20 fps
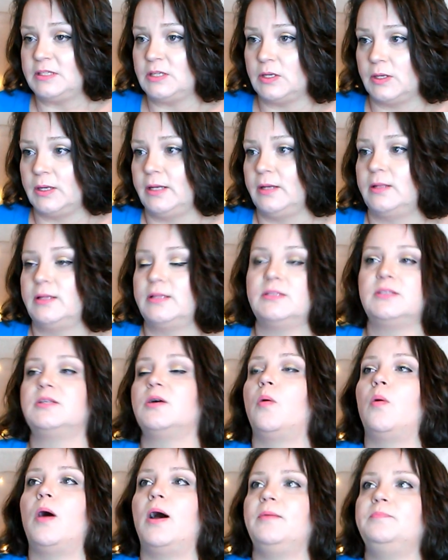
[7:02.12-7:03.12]
material and
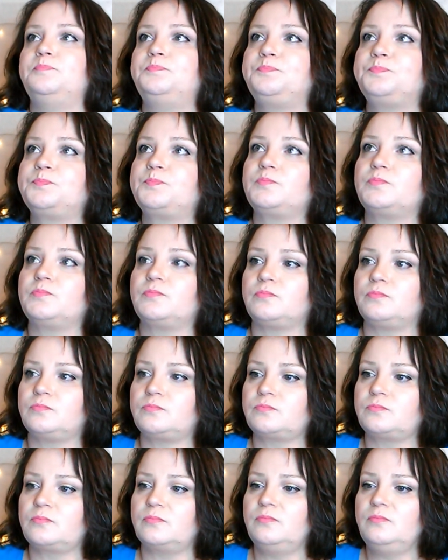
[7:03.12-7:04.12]
so on
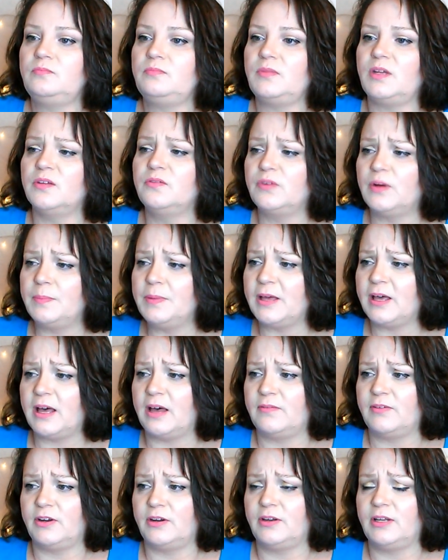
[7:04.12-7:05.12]
from the
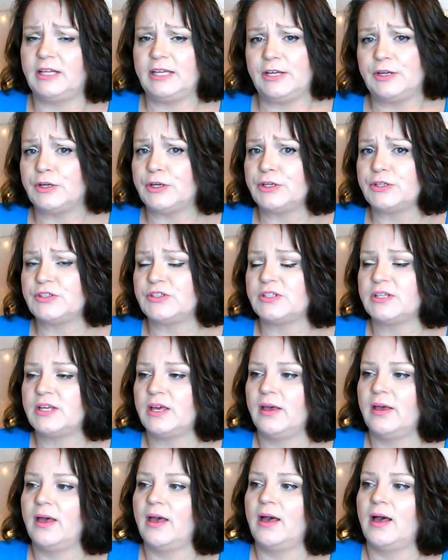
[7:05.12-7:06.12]
coven leaders.
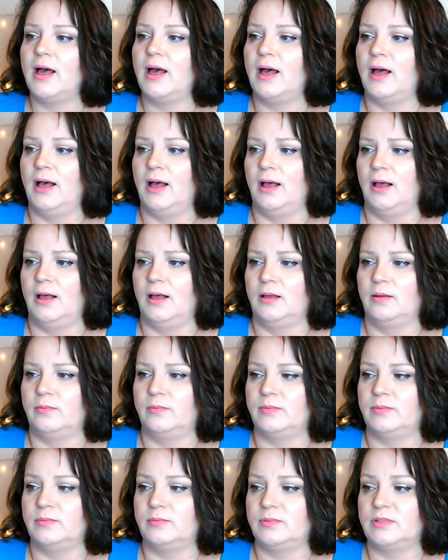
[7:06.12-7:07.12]

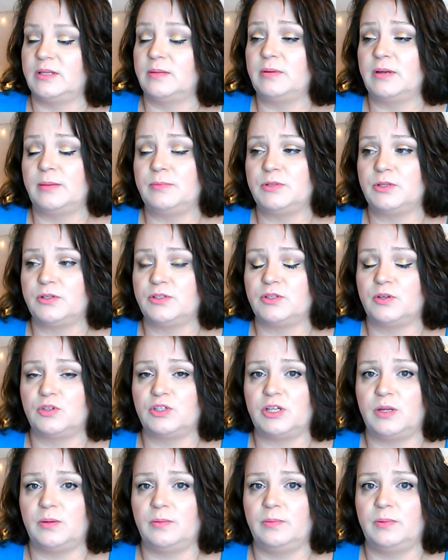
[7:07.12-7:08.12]
Sometimes they're
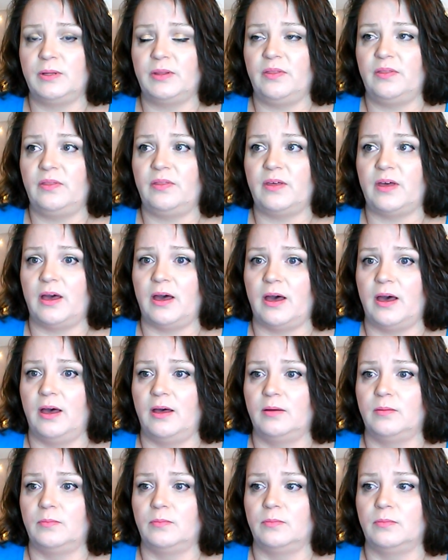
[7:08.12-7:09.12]
associated with,
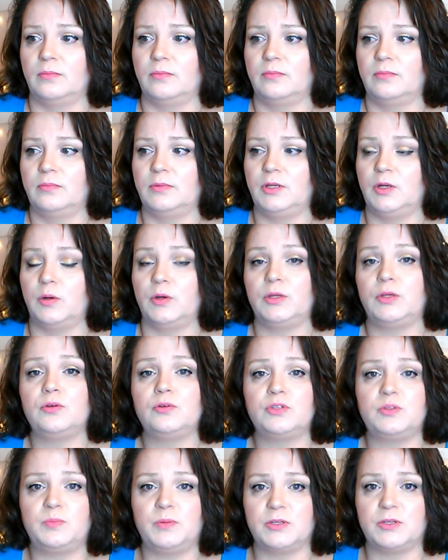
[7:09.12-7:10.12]
a
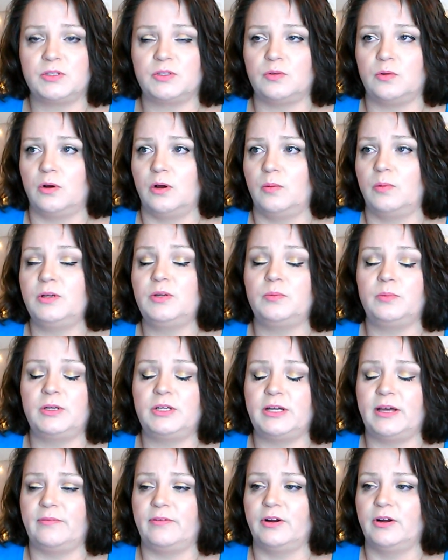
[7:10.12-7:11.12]
used bookstore,
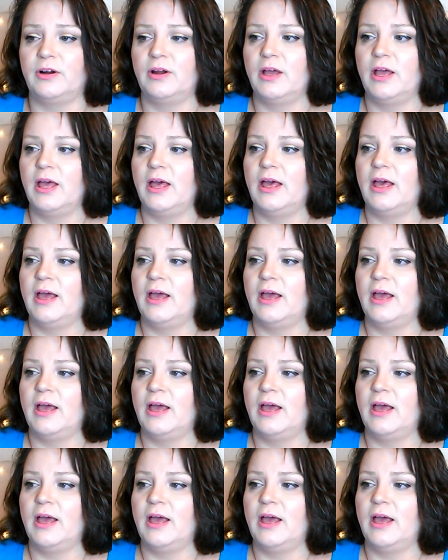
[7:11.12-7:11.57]
whatever.